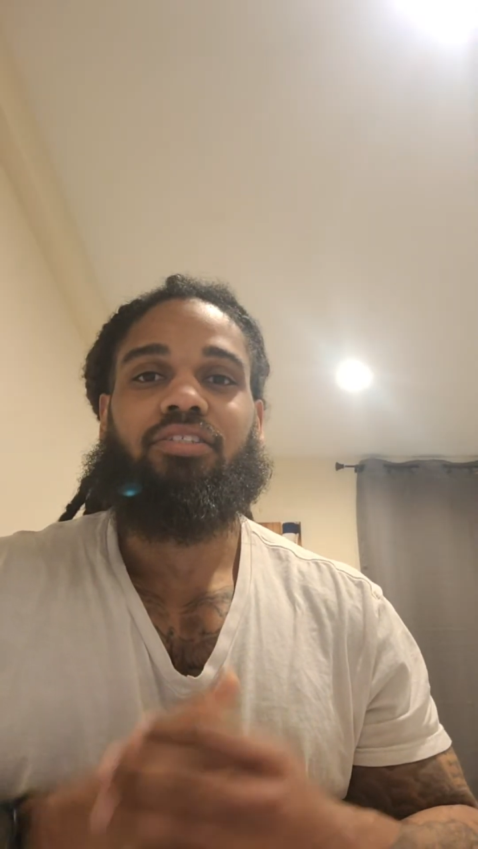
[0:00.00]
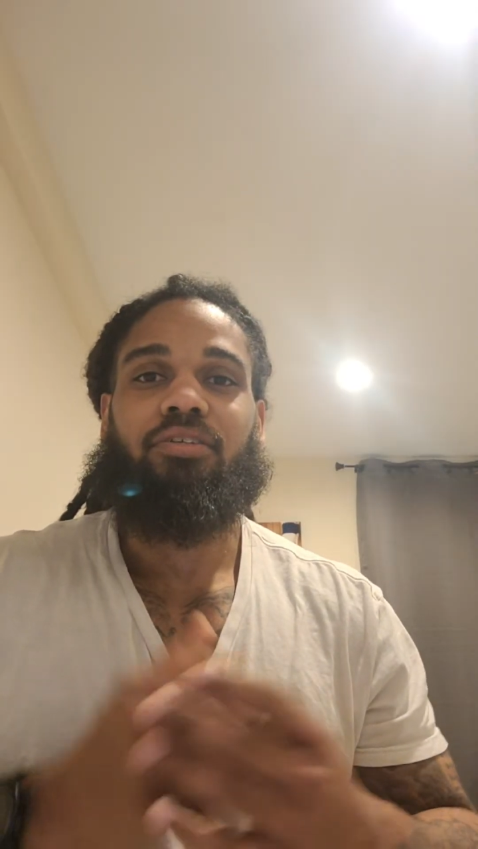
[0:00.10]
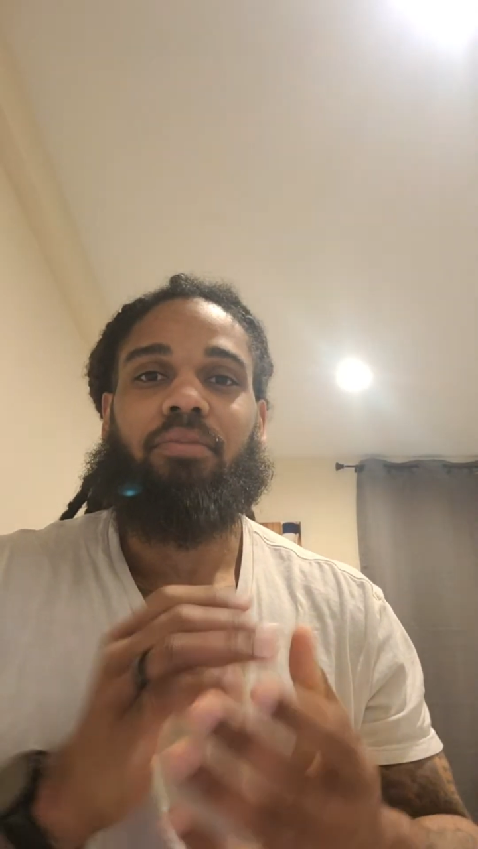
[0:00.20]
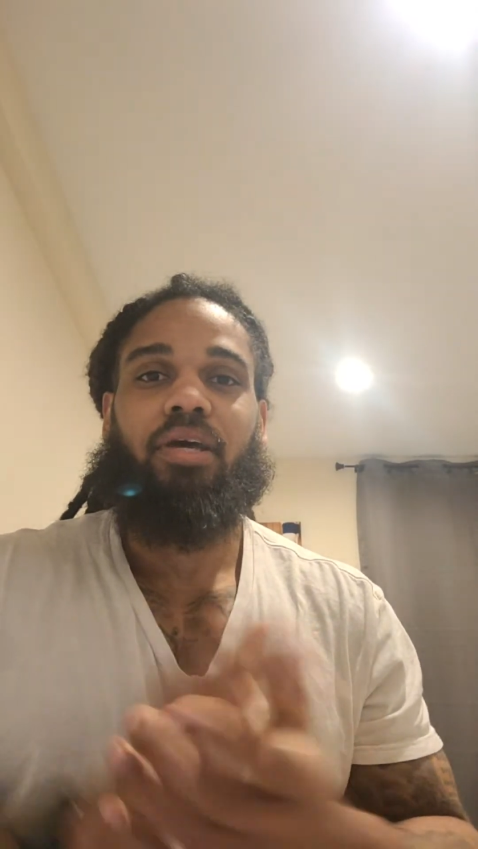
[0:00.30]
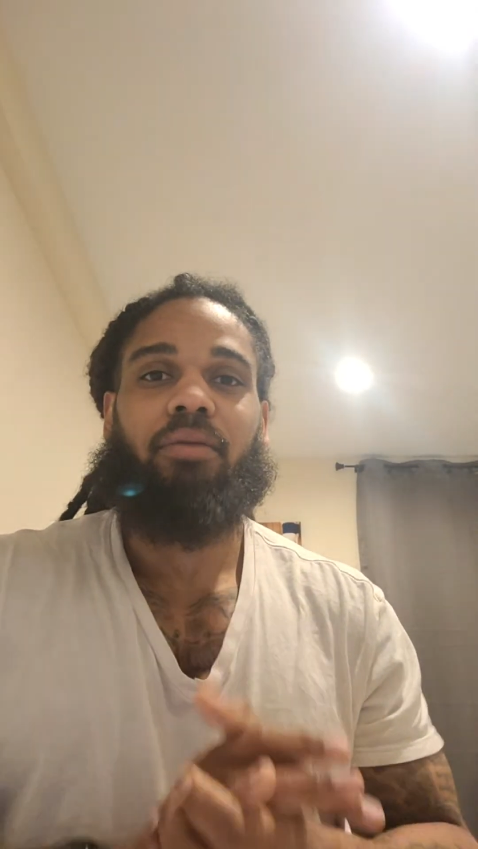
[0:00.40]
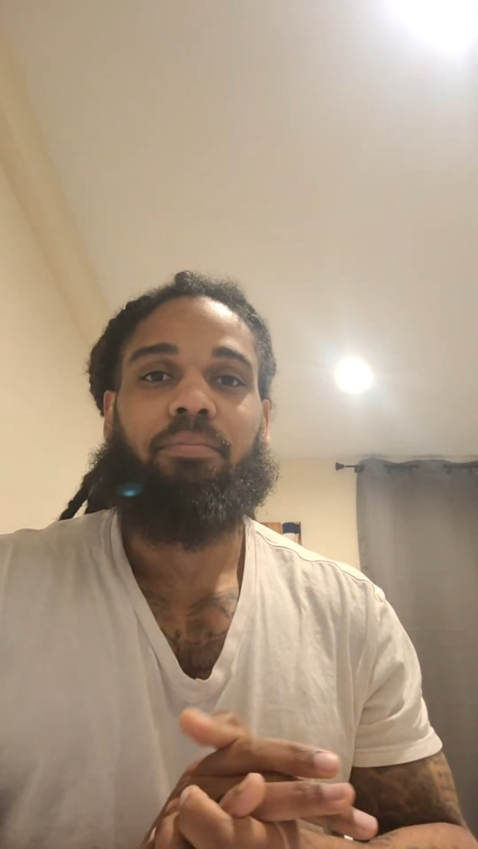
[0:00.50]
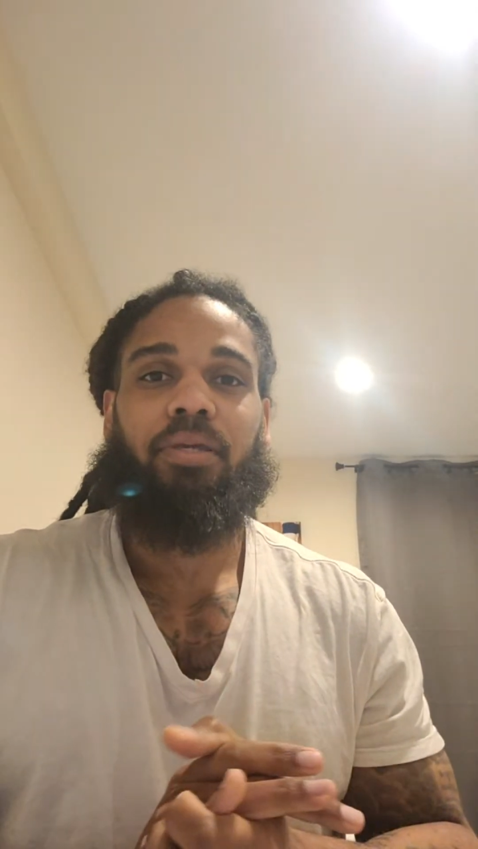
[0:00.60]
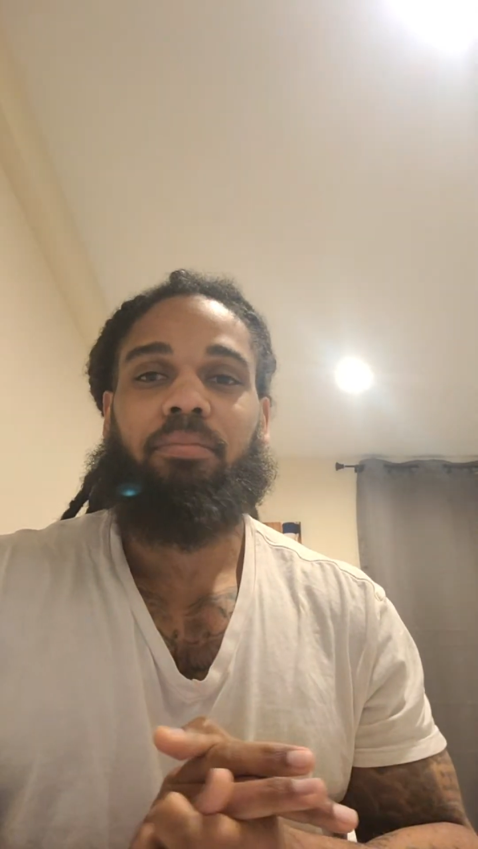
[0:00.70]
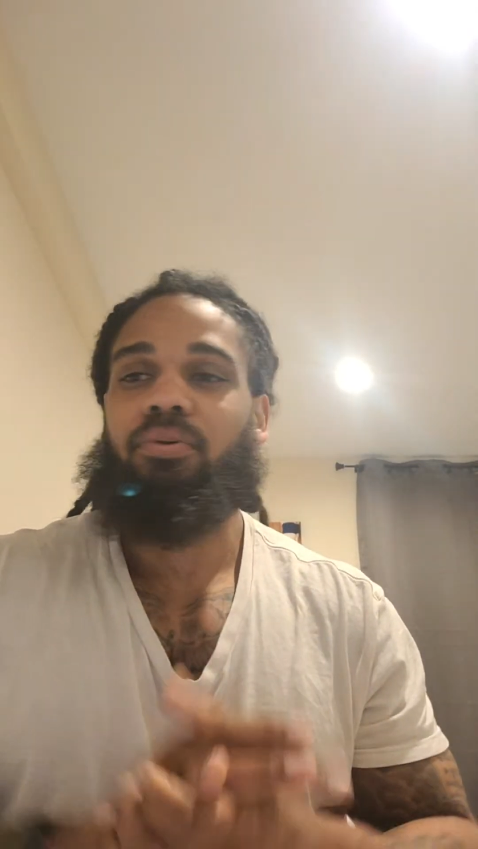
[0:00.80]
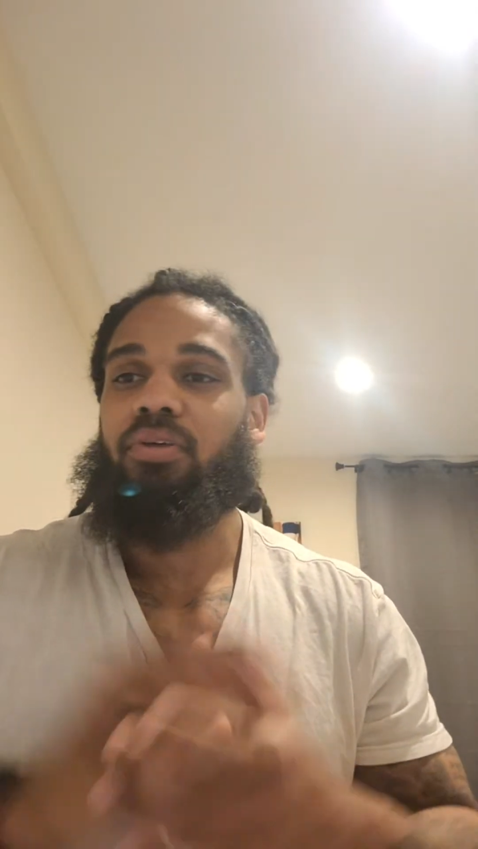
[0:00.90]
some other
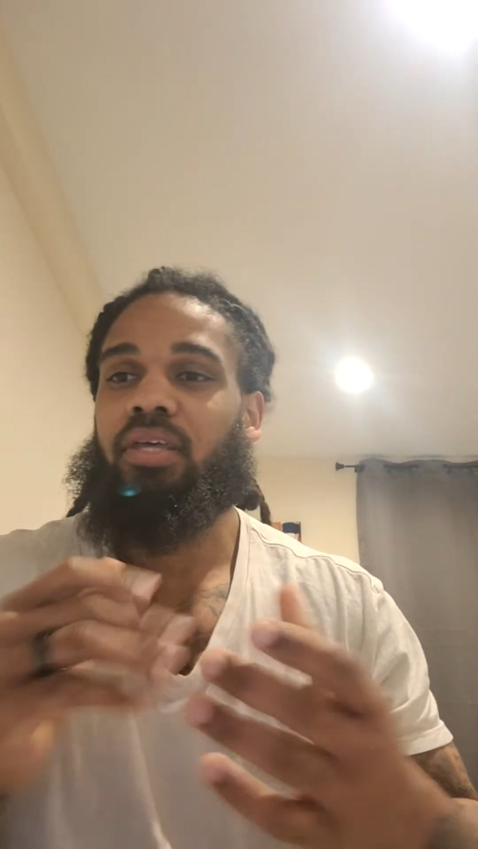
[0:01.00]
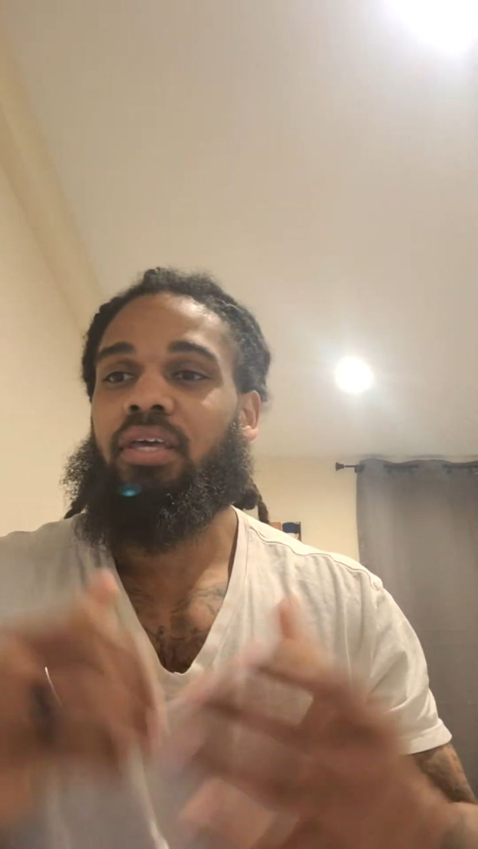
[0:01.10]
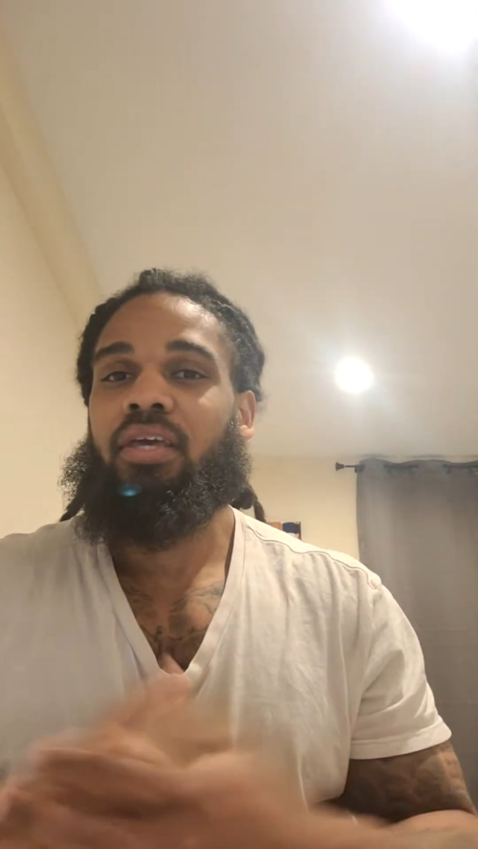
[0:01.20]
people.